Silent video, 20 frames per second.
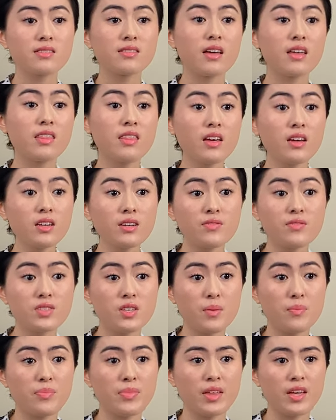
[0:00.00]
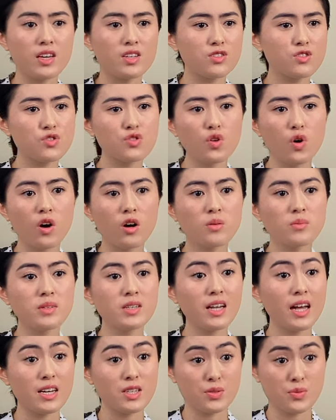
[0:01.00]
They think of something as
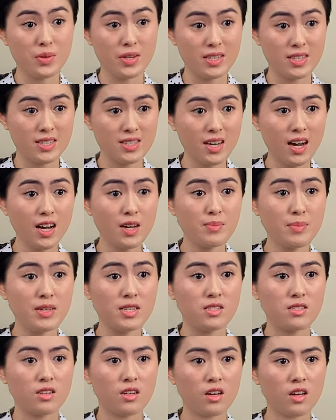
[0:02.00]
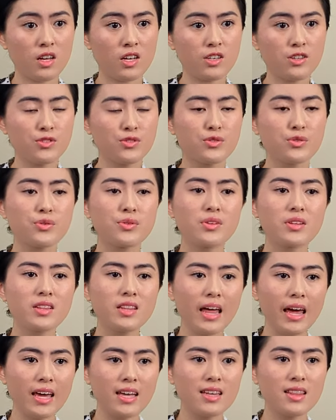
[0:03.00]
normal as reassignment through the
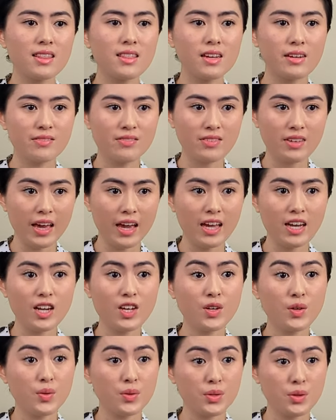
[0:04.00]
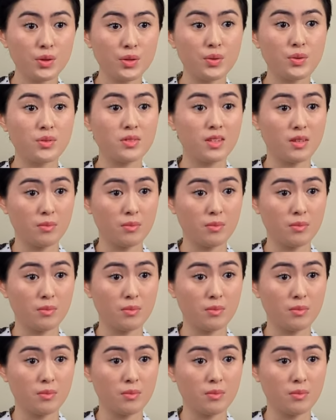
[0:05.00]
lens of gaining or losing